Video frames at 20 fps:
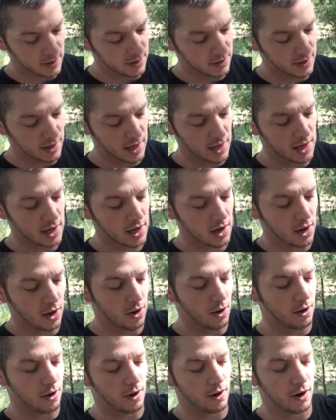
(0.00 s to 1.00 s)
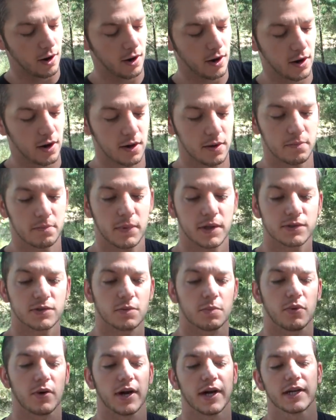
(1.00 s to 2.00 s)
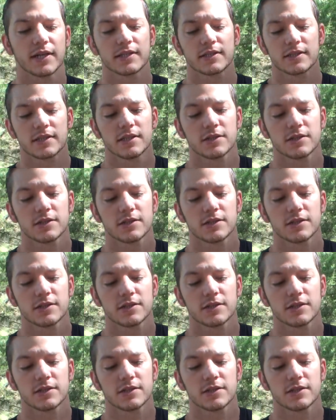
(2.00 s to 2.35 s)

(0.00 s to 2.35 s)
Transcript: They are muzzle brakes.